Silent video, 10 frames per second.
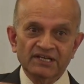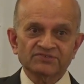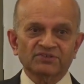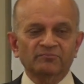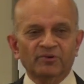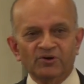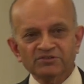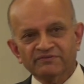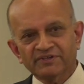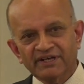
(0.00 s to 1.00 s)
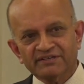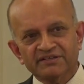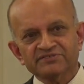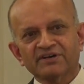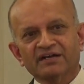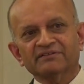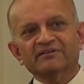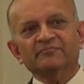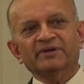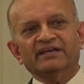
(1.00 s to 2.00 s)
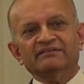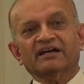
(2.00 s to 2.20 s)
So the boards of directors, rather than being